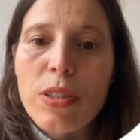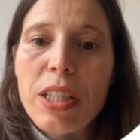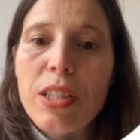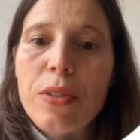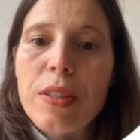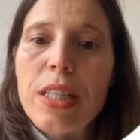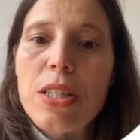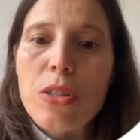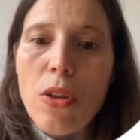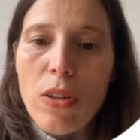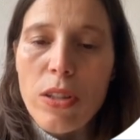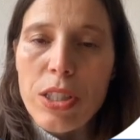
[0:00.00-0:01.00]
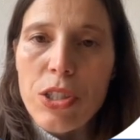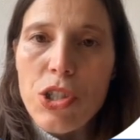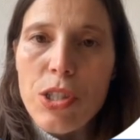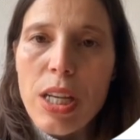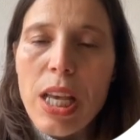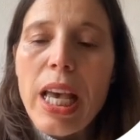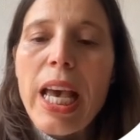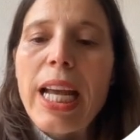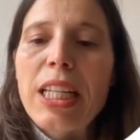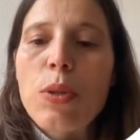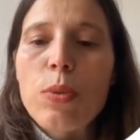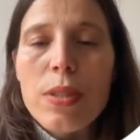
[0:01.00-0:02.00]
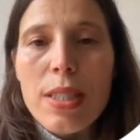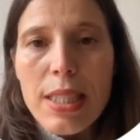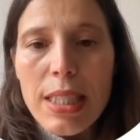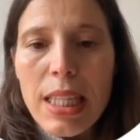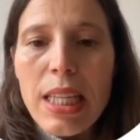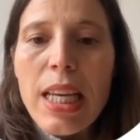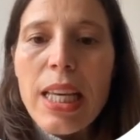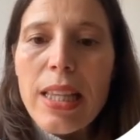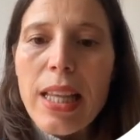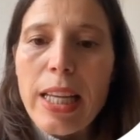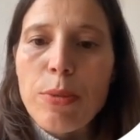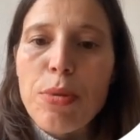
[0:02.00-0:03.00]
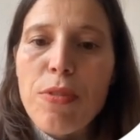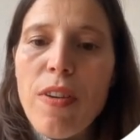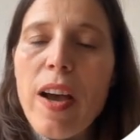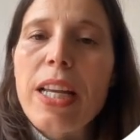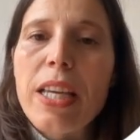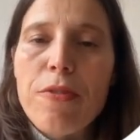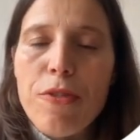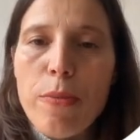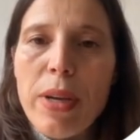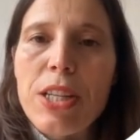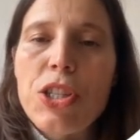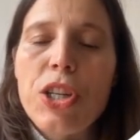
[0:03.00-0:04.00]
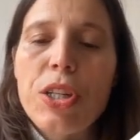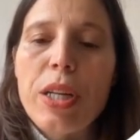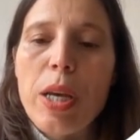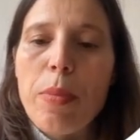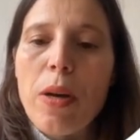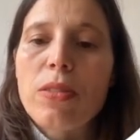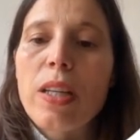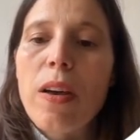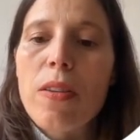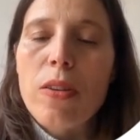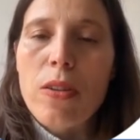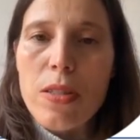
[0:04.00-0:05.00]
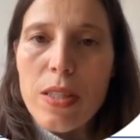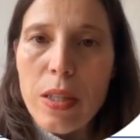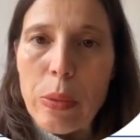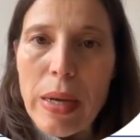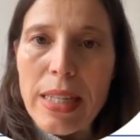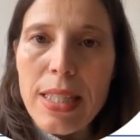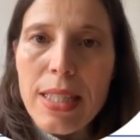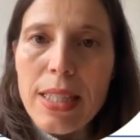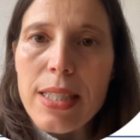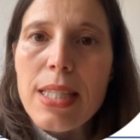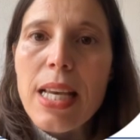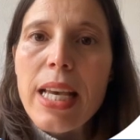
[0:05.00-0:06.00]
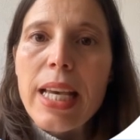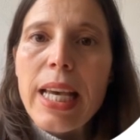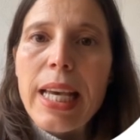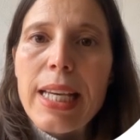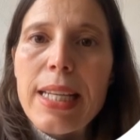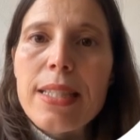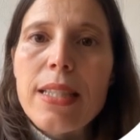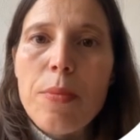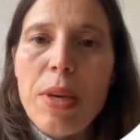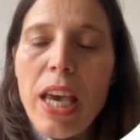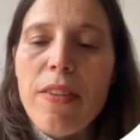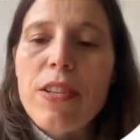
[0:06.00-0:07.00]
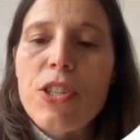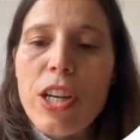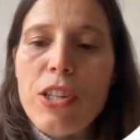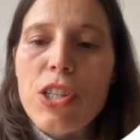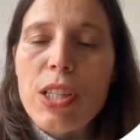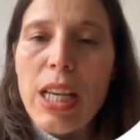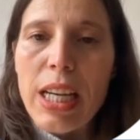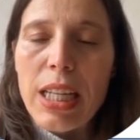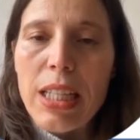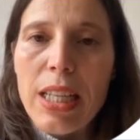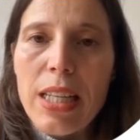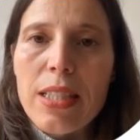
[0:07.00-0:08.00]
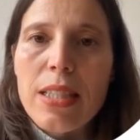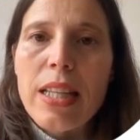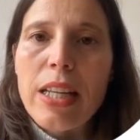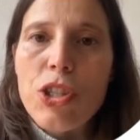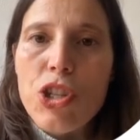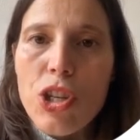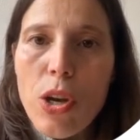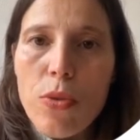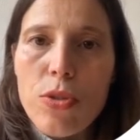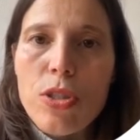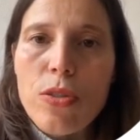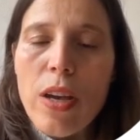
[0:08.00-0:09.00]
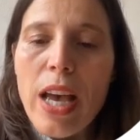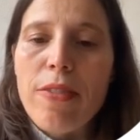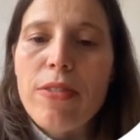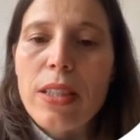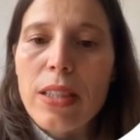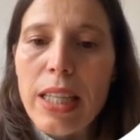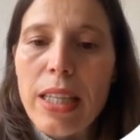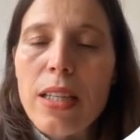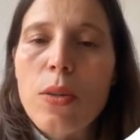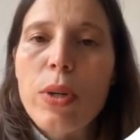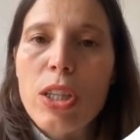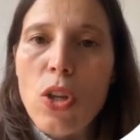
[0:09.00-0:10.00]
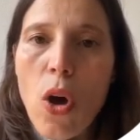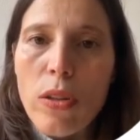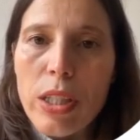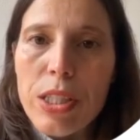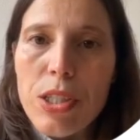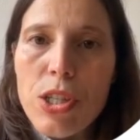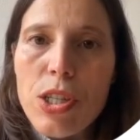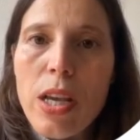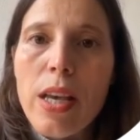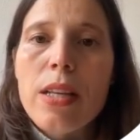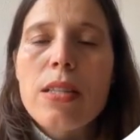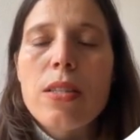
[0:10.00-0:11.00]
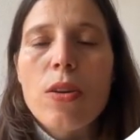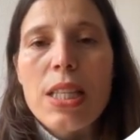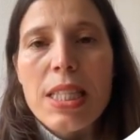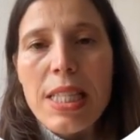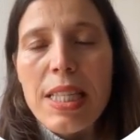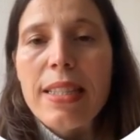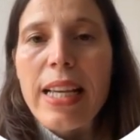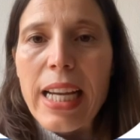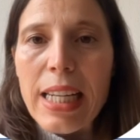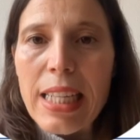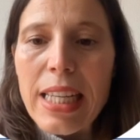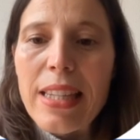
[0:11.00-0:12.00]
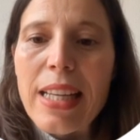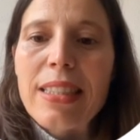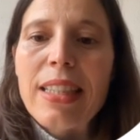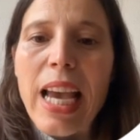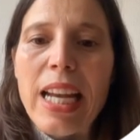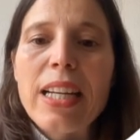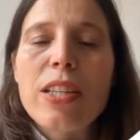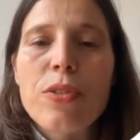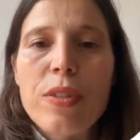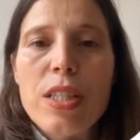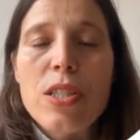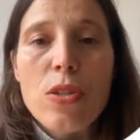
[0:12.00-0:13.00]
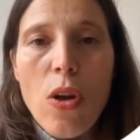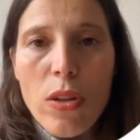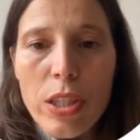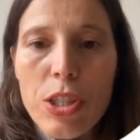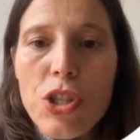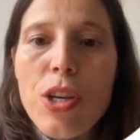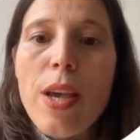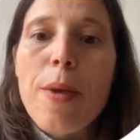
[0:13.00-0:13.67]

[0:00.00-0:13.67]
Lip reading: increase knowledge. And you will see that providing information about health consequences is a behavior change technique that shows to have a link with knowledge. So this is a technique that can increase knowledge